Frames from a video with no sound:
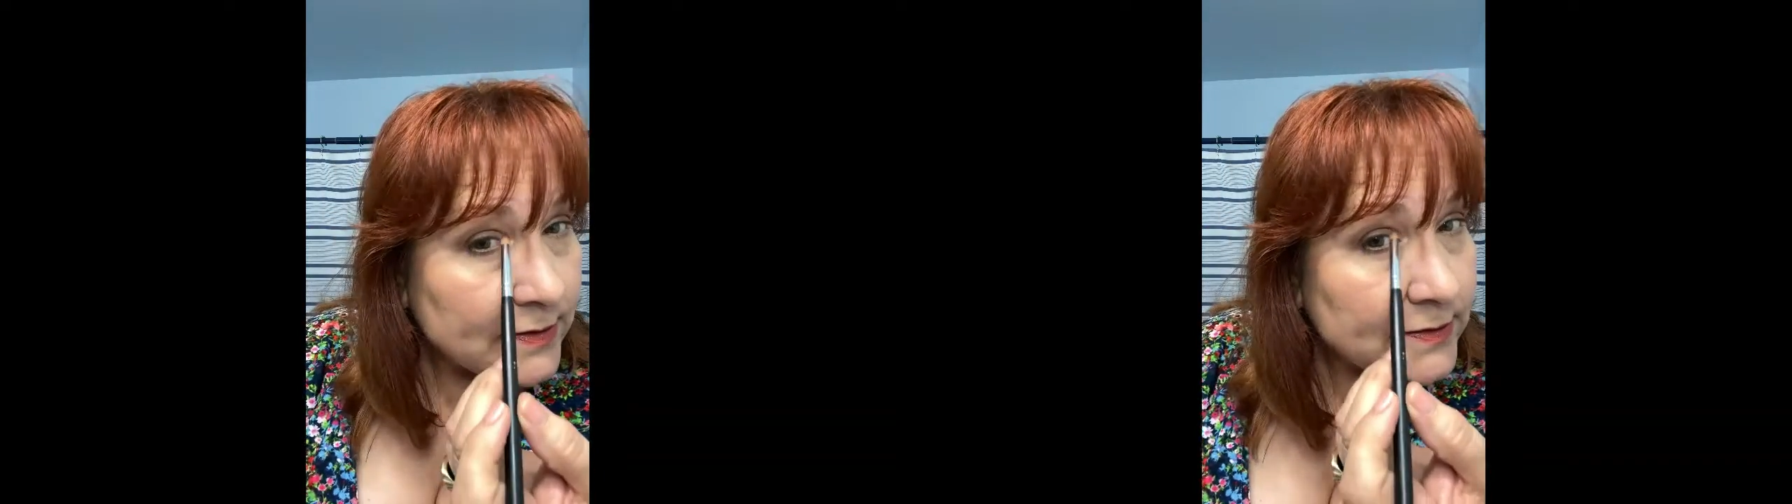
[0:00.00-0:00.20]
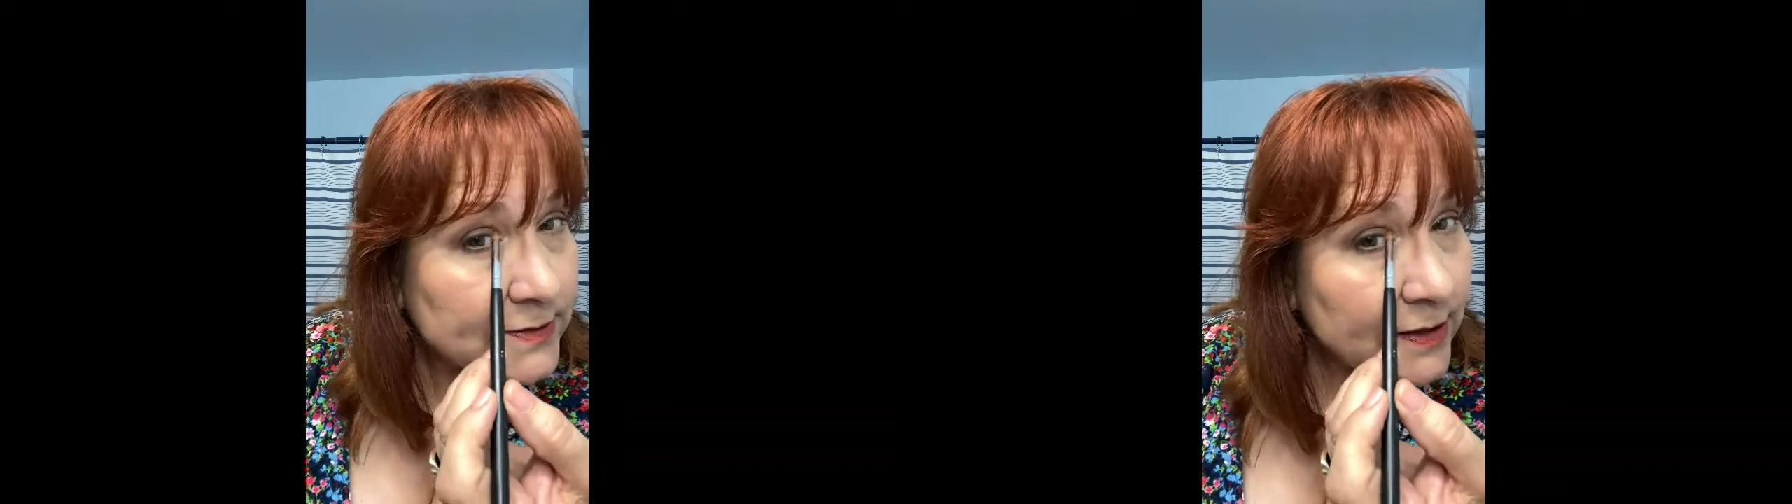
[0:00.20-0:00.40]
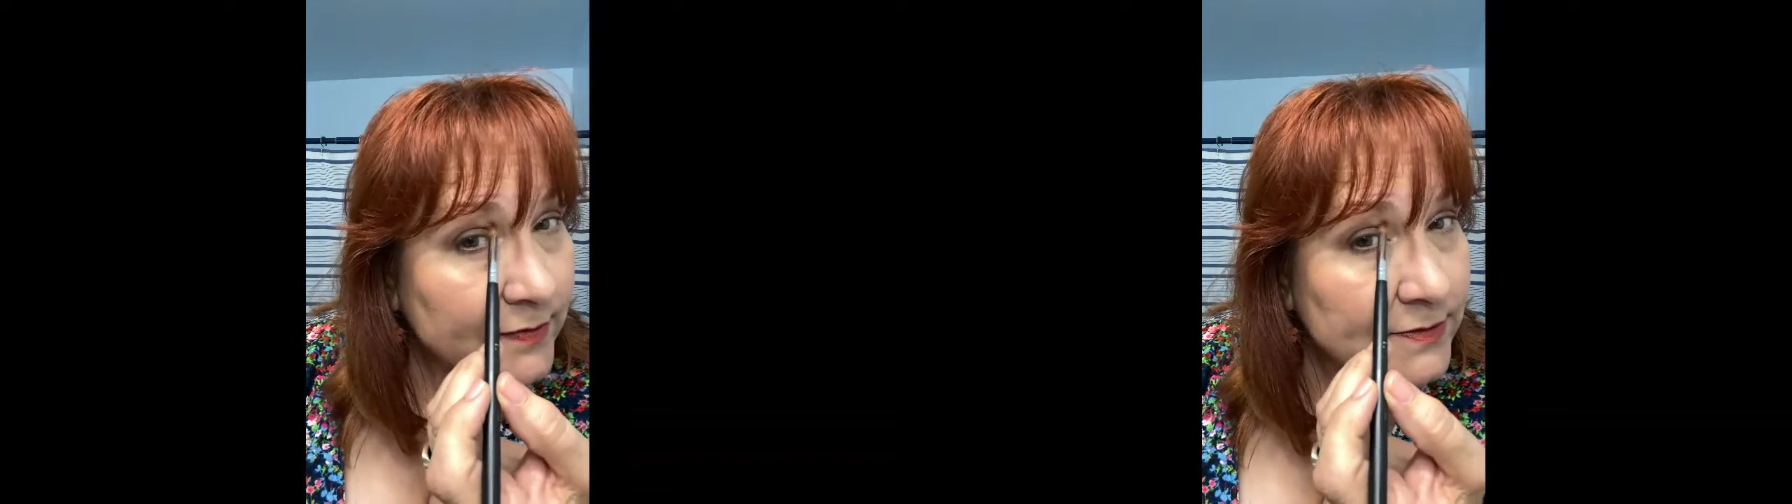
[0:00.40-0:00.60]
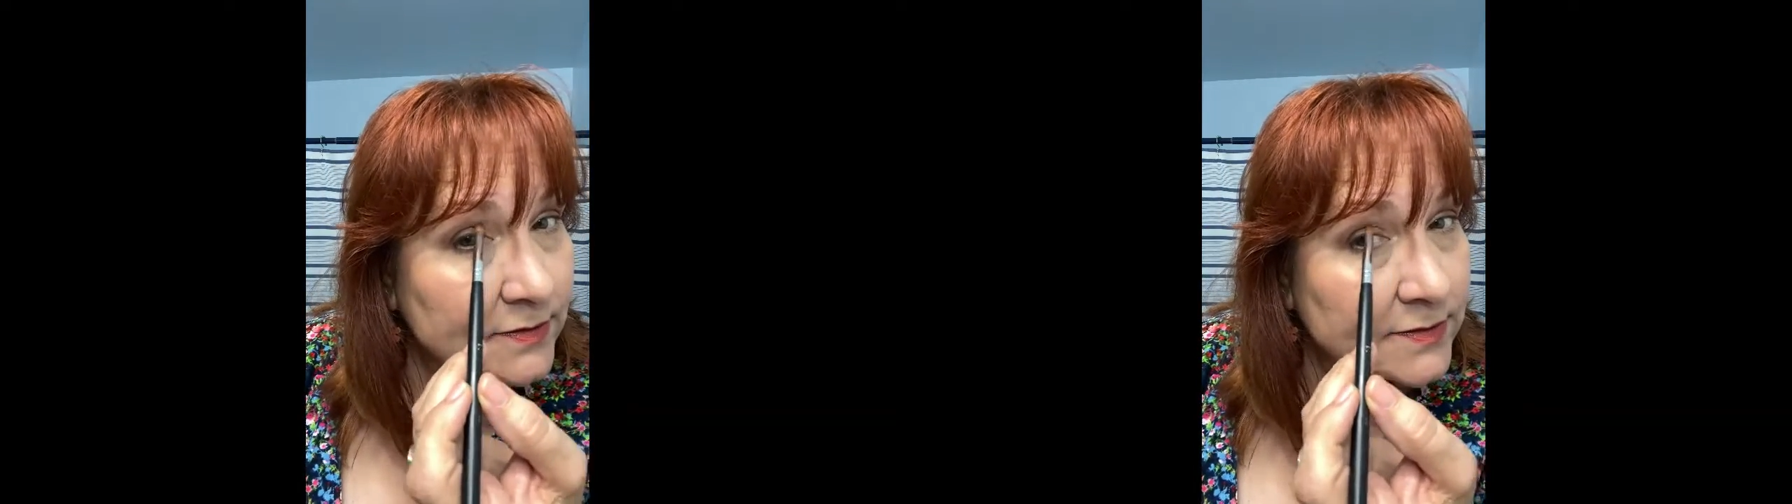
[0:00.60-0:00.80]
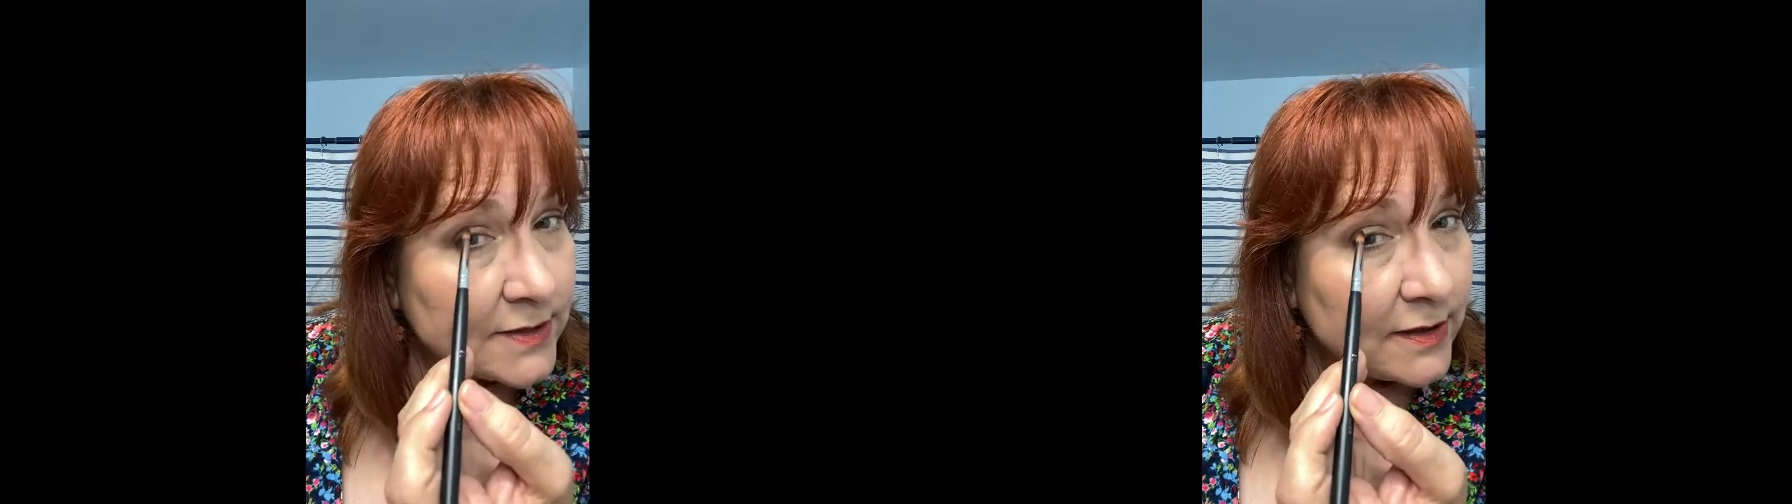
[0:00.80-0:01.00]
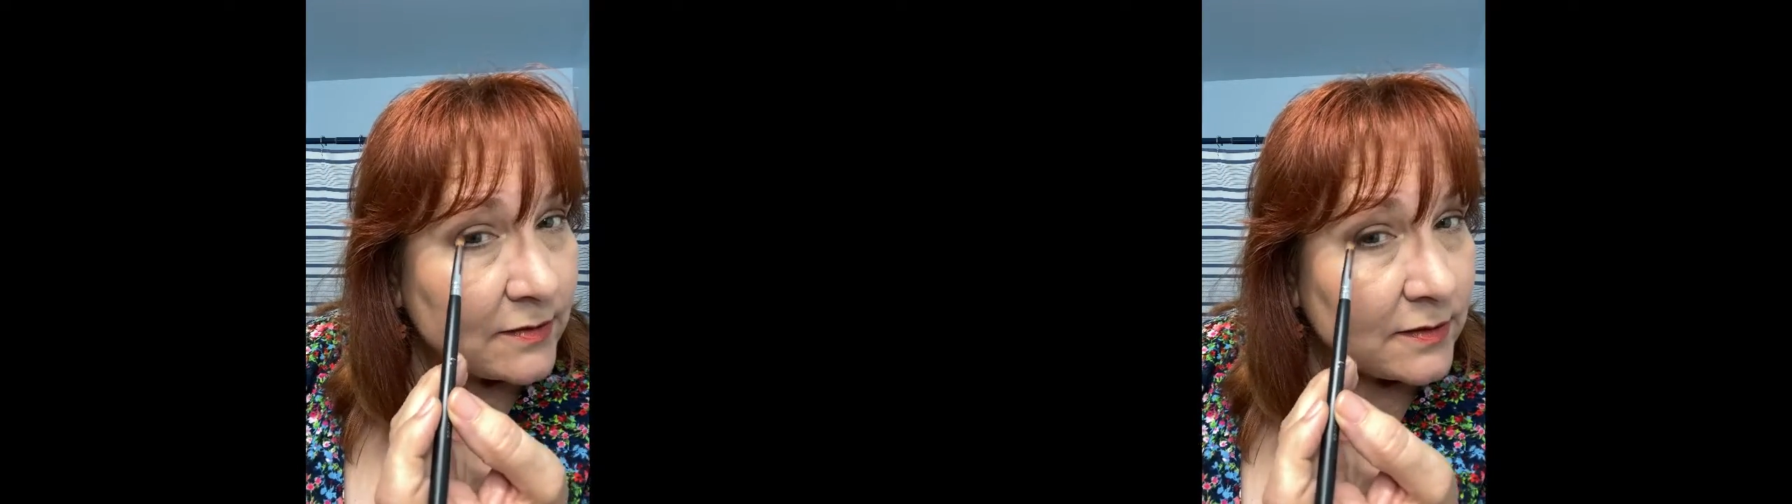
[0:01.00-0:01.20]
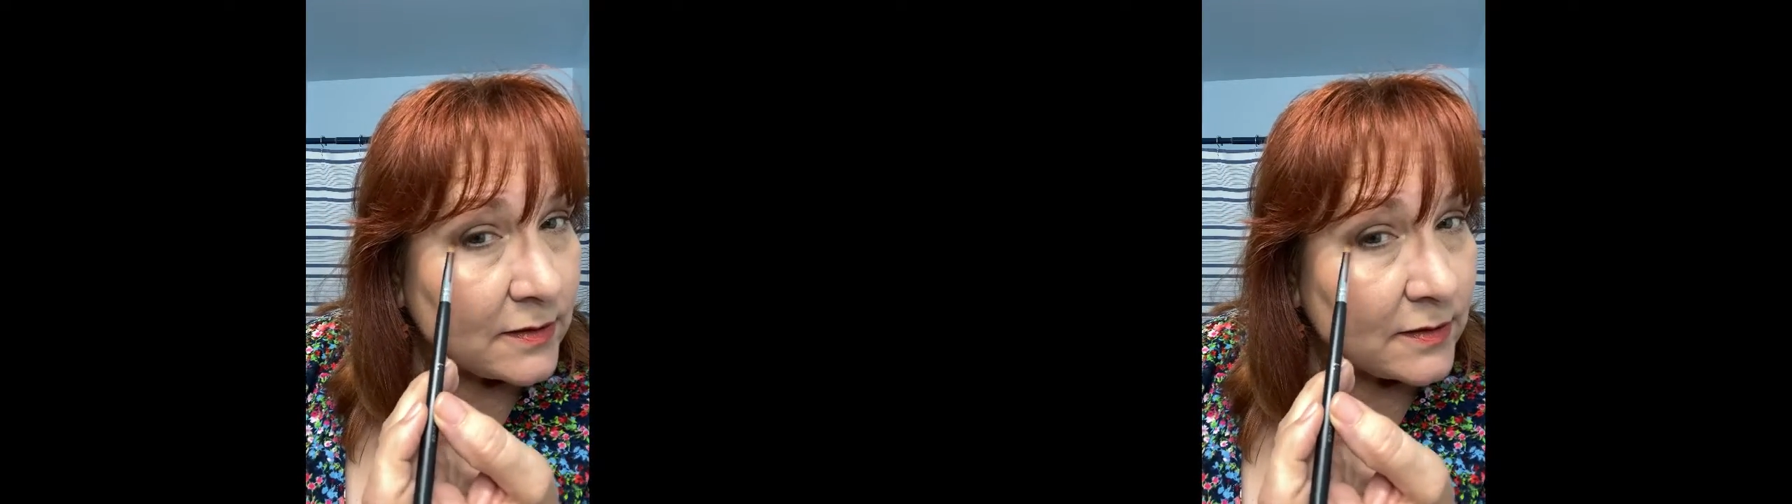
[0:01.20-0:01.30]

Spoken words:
see how this goes down?